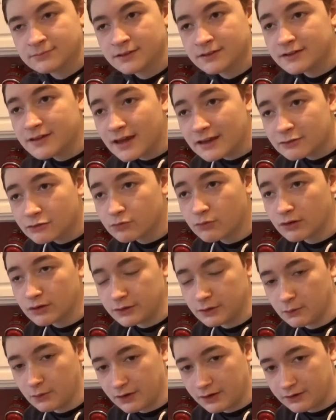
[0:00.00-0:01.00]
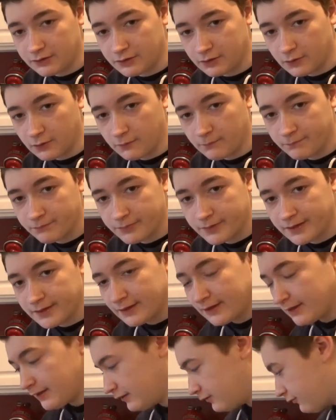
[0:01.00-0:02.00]
next what you want to do
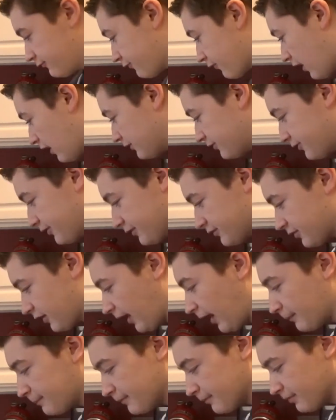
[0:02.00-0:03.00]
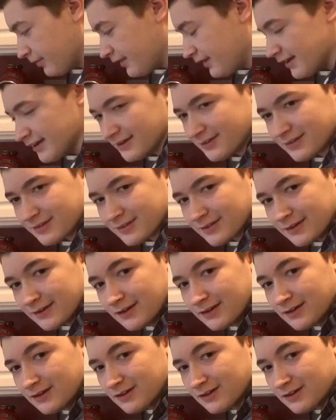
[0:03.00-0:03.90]
is frost the top of this